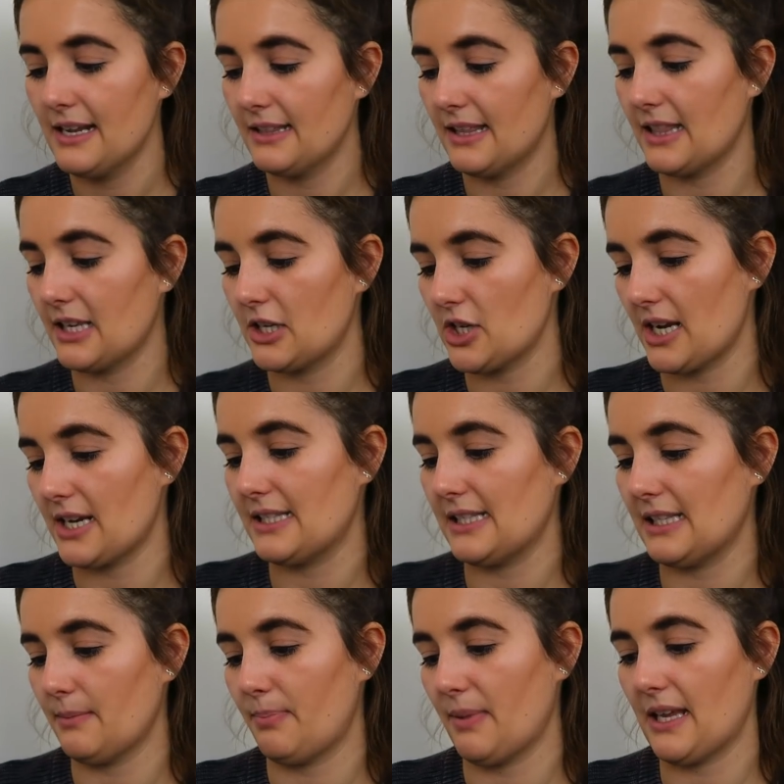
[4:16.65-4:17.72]
They're the
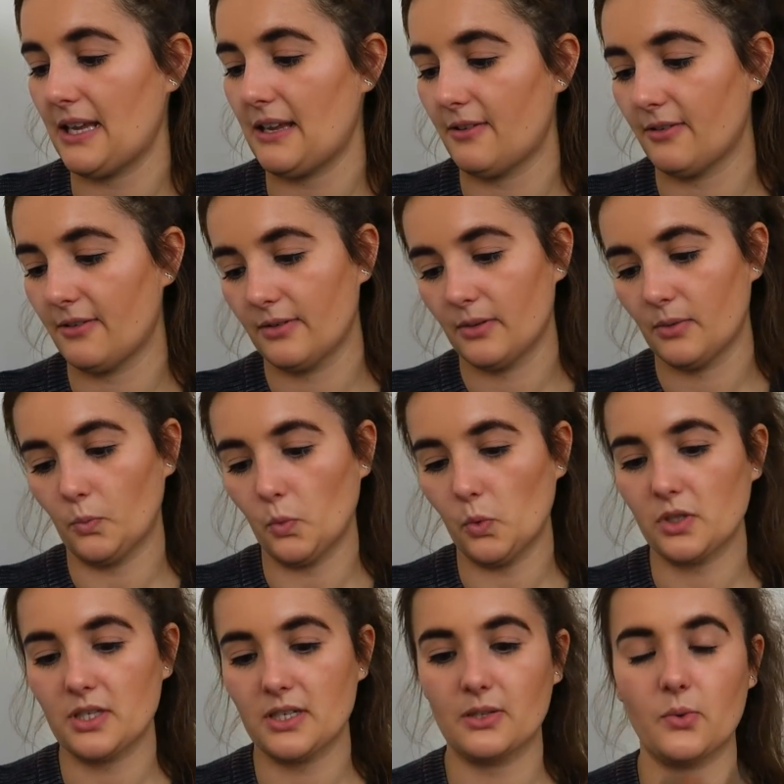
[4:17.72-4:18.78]
JCB
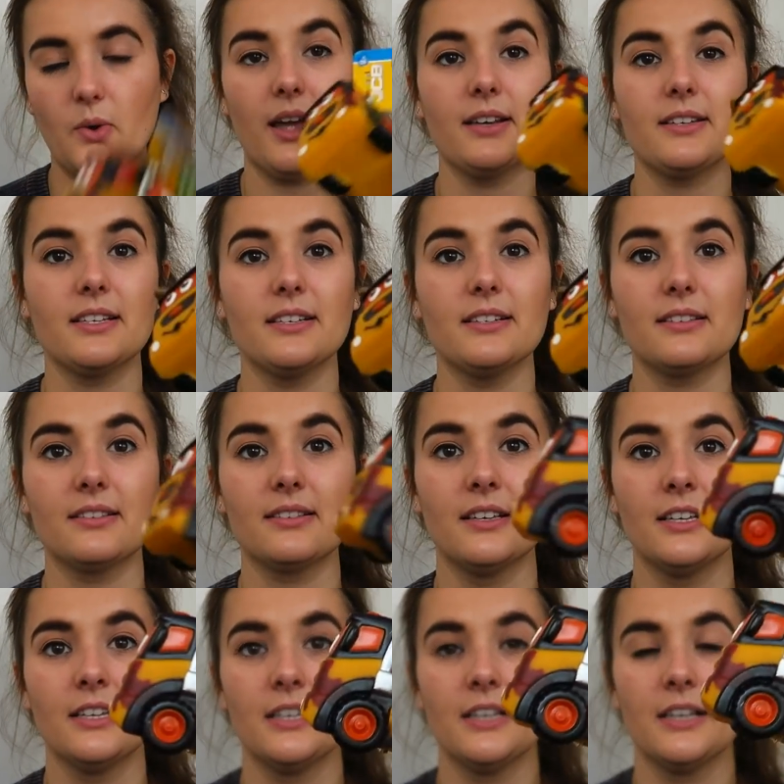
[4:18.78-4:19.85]
water squirters.
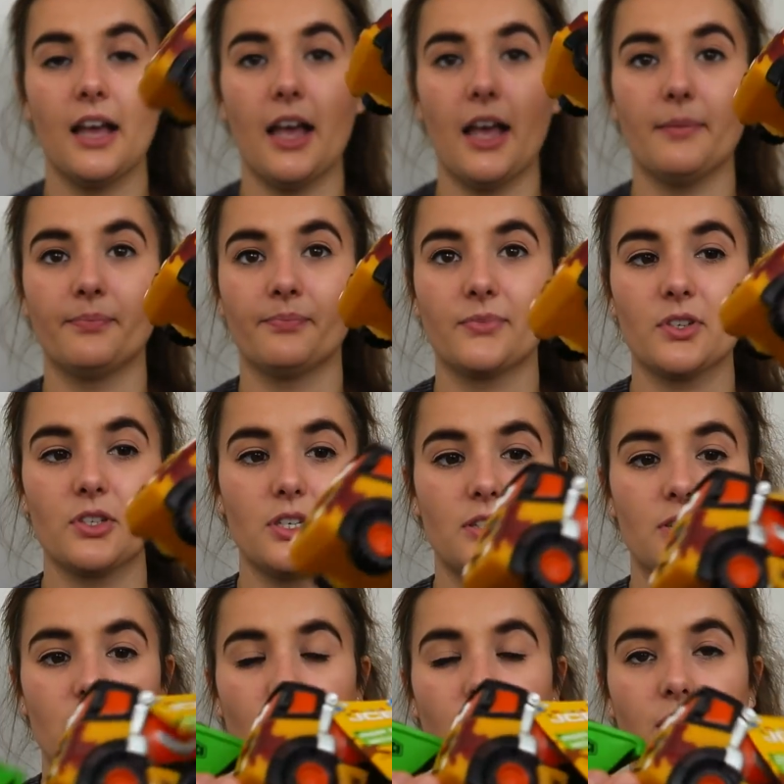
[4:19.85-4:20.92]

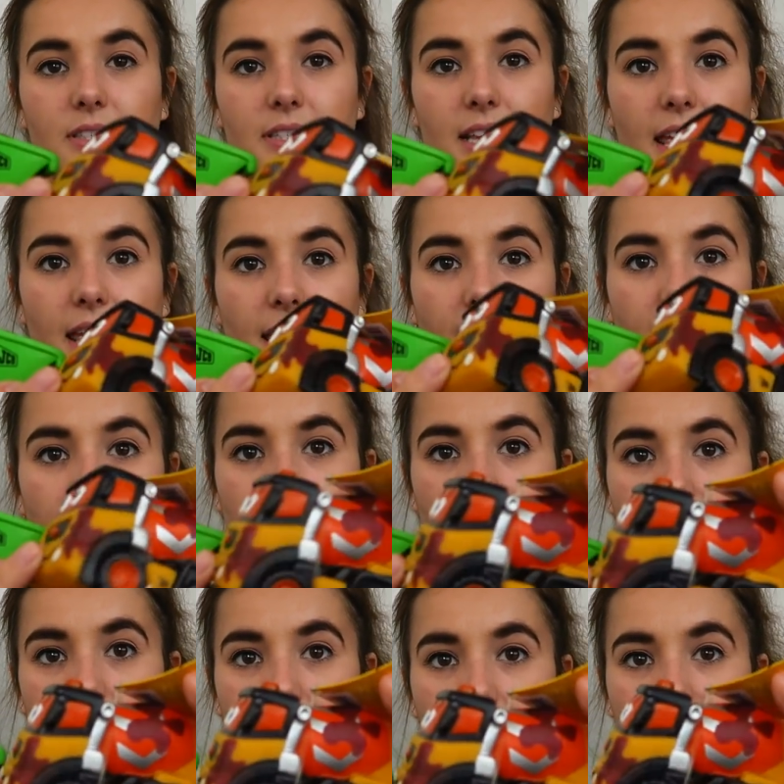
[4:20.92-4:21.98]
She's got
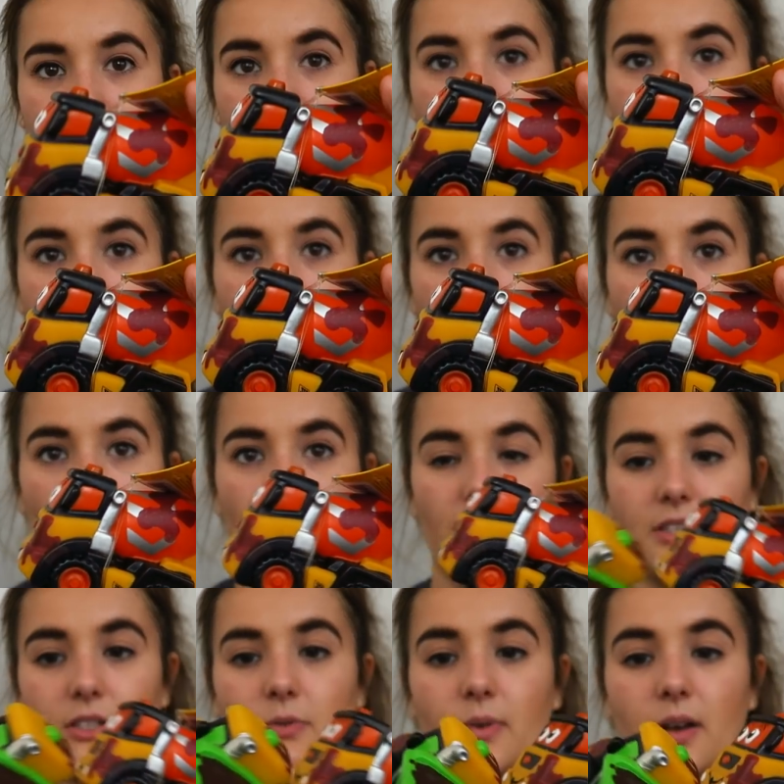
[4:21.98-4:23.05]
a little
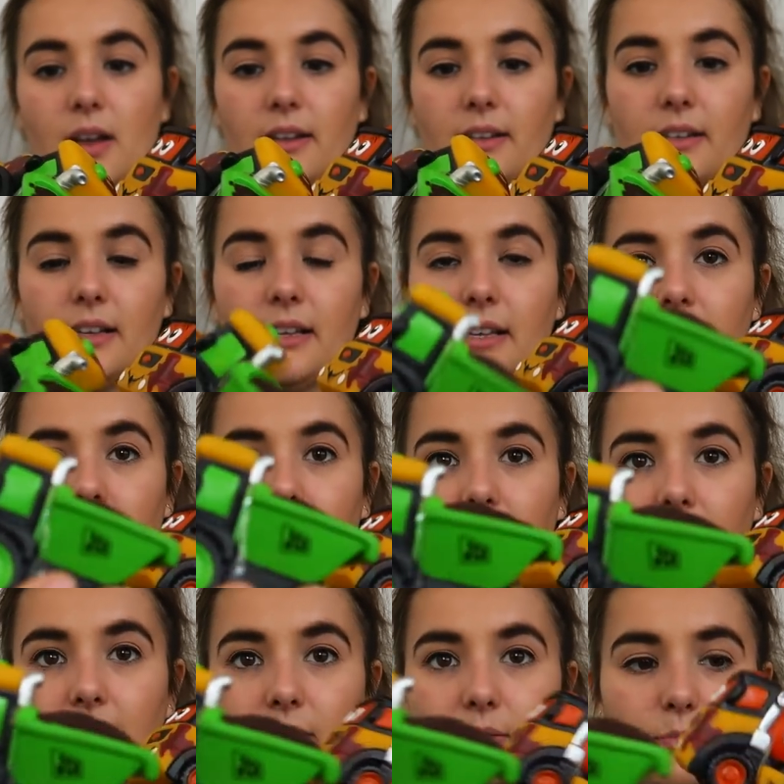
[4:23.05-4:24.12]
orange one
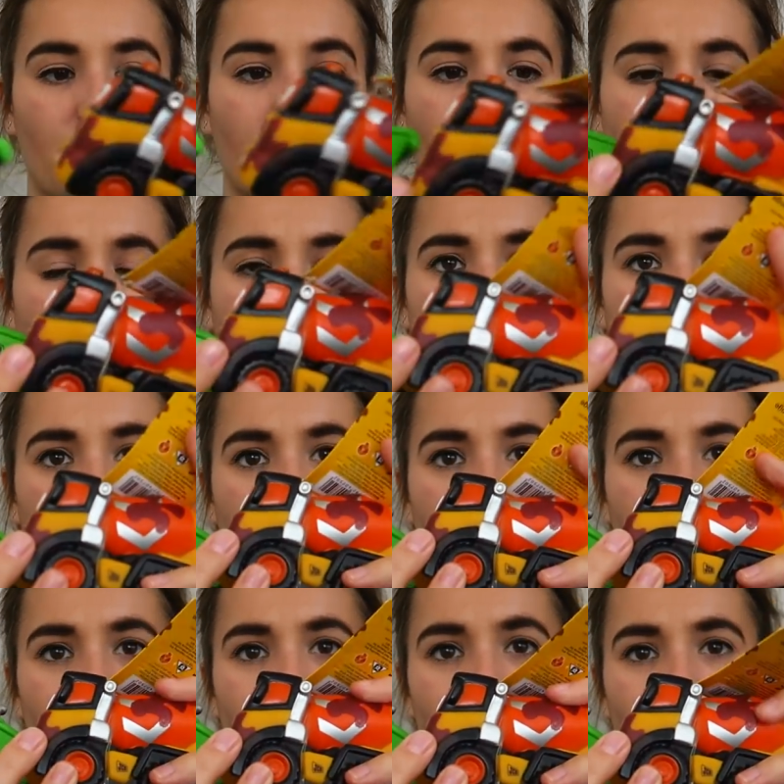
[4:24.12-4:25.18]
with like the little
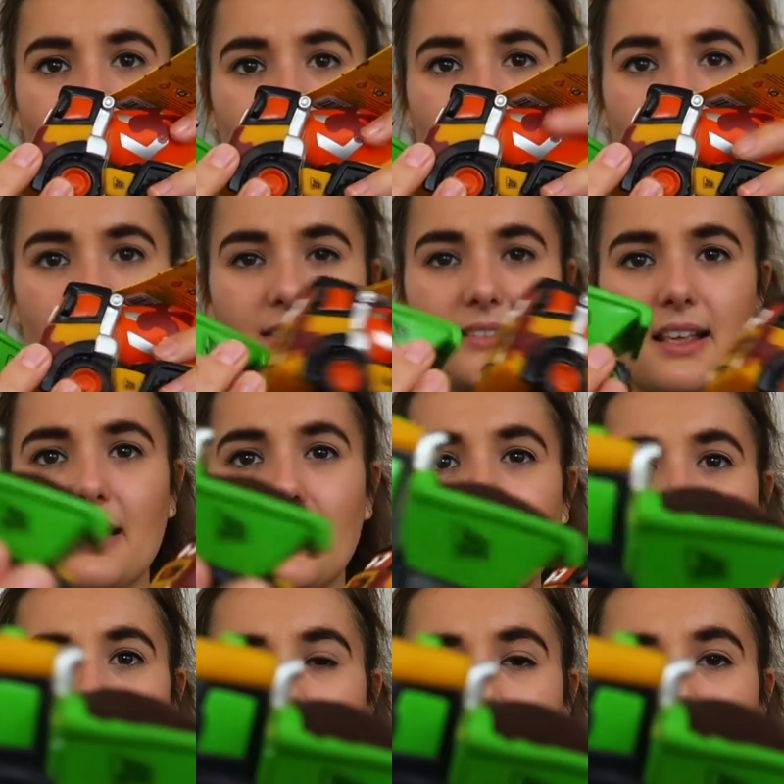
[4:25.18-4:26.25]
mixer.
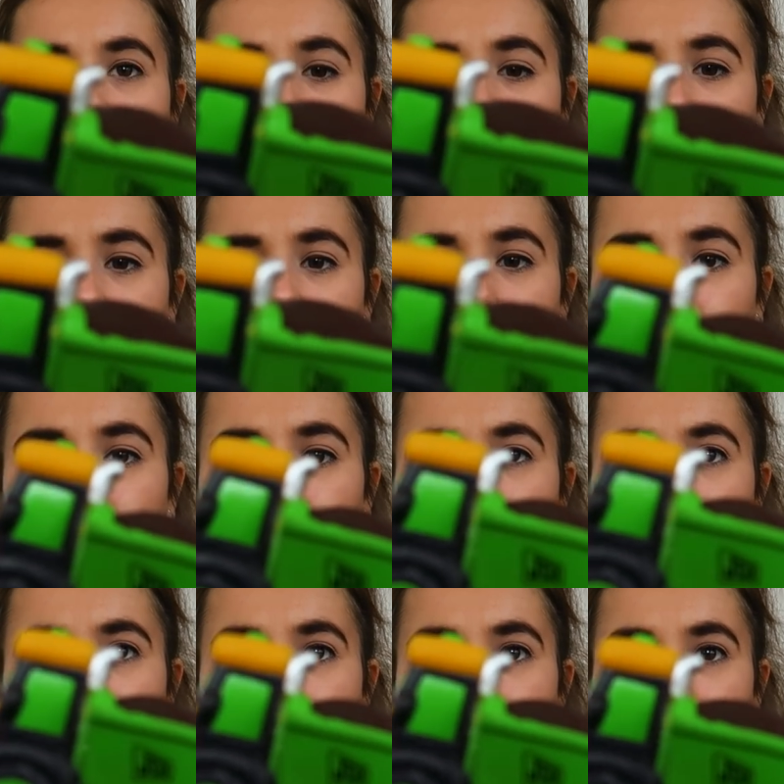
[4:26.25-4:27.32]
And then she's got like a
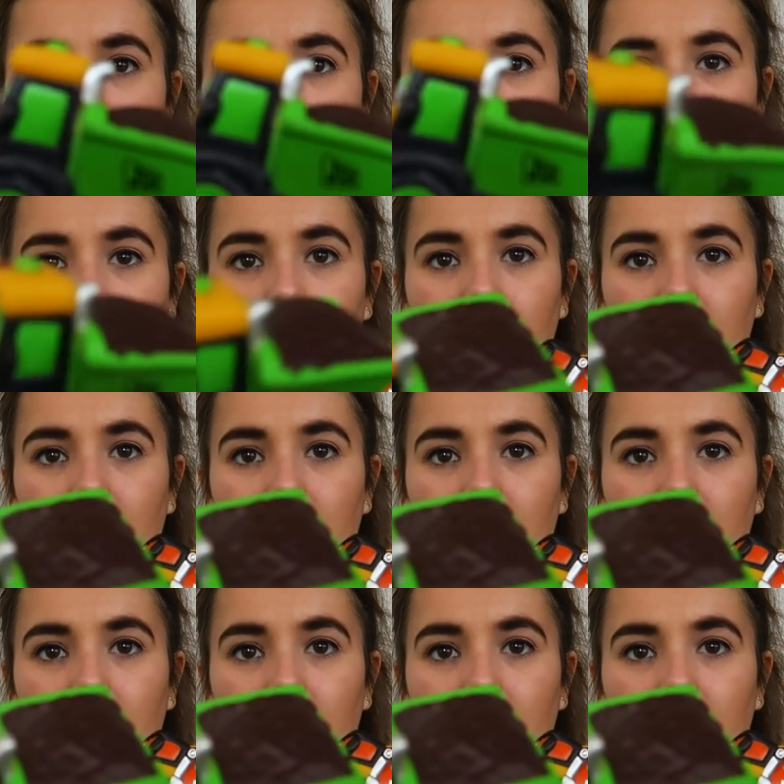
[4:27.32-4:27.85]
tractor.